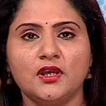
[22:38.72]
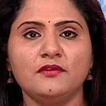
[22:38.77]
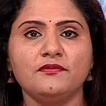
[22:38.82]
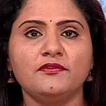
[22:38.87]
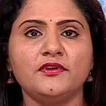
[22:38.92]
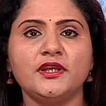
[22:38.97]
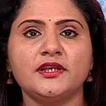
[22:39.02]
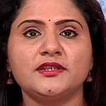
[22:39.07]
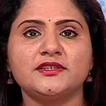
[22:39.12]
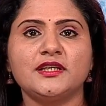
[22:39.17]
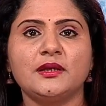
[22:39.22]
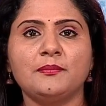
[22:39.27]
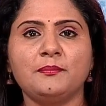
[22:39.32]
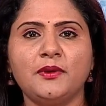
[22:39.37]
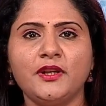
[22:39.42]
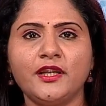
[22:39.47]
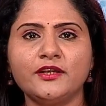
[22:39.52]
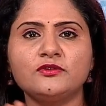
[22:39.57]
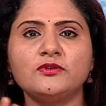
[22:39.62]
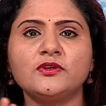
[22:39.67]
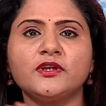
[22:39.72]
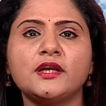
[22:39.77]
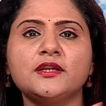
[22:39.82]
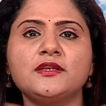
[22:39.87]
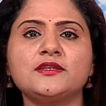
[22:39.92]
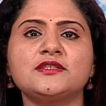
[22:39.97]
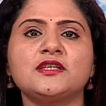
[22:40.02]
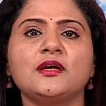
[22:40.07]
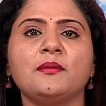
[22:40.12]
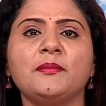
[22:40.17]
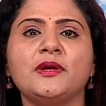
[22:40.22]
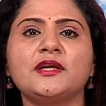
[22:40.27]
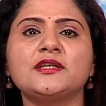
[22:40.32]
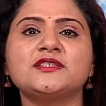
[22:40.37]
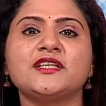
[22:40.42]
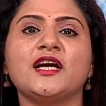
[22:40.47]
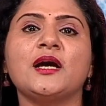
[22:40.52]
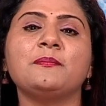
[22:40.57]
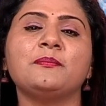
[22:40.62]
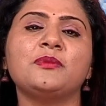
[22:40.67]
For example, let us look at some
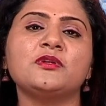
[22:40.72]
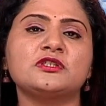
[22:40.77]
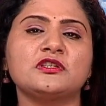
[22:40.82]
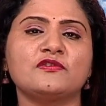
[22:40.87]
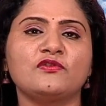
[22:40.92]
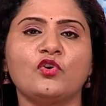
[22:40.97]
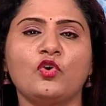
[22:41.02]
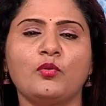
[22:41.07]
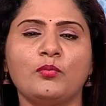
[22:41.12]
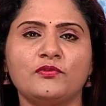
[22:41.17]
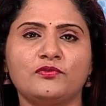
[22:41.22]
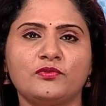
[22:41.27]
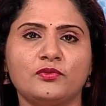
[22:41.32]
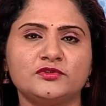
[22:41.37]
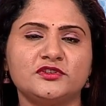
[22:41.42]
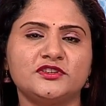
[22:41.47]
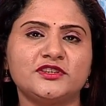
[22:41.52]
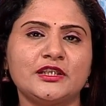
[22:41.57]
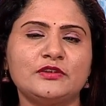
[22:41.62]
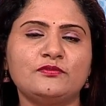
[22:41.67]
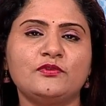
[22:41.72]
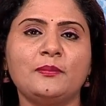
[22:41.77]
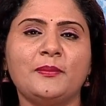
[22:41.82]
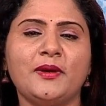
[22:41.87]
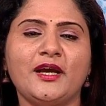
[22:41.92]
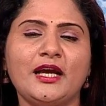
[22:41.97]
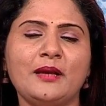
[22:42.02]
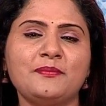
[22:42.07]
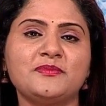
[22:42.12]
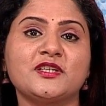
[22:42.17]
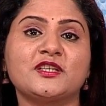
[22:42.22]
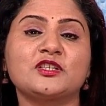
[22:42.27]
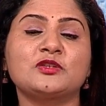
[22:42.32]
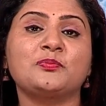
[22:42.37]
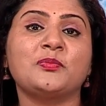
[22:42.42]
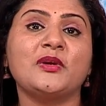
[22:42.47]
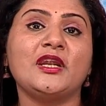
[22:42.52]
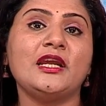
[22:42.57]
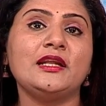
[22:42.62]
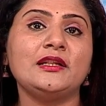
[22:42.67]
examples of homophones that will perhaps
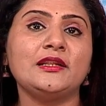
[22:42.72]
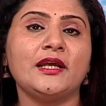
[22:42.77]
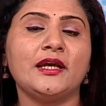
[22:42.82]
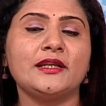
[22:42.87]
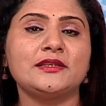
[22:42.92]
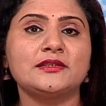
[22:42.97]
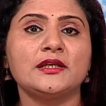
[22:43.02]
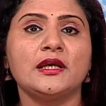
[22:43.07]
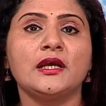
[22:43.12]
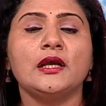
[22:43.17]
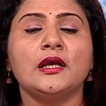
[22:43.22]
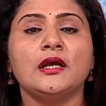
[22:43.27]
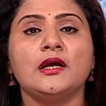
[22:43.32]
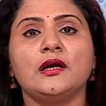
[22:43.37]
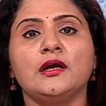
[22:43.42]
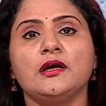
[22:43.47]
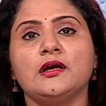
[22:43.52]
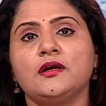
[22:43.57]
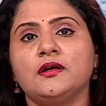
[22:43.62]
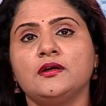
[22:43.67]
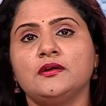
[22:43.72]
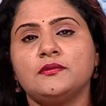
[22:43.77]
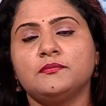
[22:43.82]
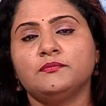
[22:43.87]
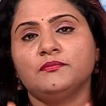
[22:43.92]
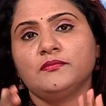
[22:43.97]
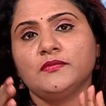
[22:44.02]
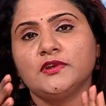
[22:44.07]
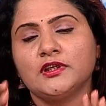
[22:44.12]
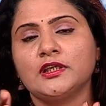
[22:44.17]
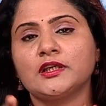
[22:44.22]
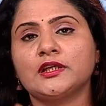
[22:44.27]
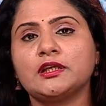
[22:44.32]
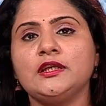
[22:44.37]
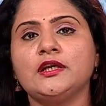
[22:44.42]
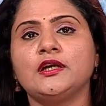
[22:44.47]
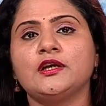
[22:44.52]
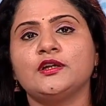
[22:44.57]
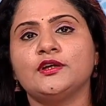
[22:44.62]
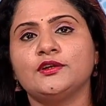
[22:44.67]
explain that little
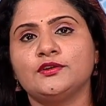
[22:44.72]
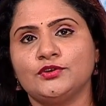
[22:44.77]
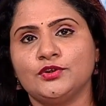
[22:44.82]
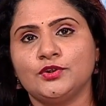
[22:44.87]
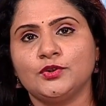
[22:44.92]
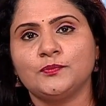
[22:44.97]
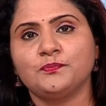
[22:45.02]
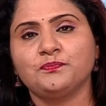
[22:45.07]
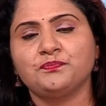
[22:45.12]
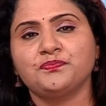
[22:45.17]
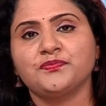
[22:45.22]
clearer to you.